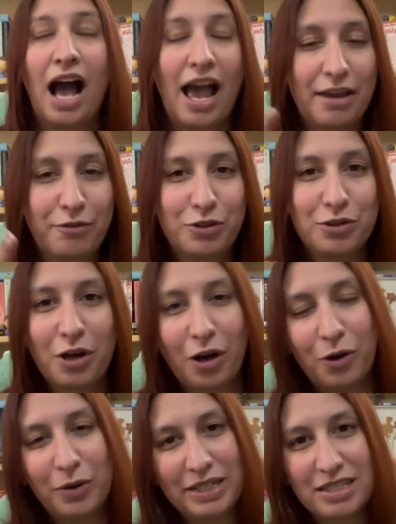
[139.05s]
if you
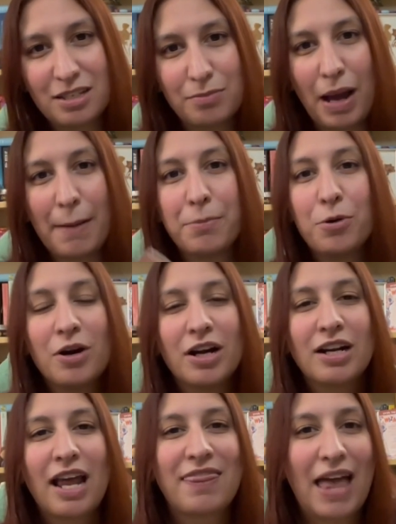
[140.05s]
go into my
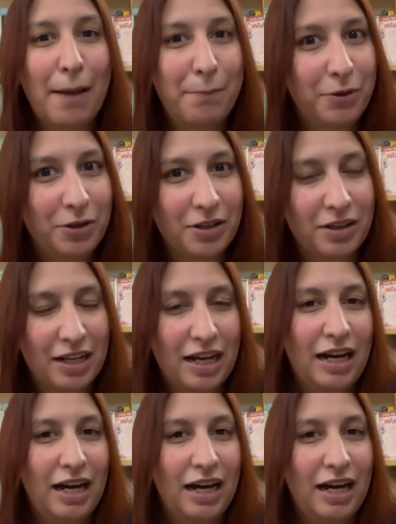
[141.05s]
board, that book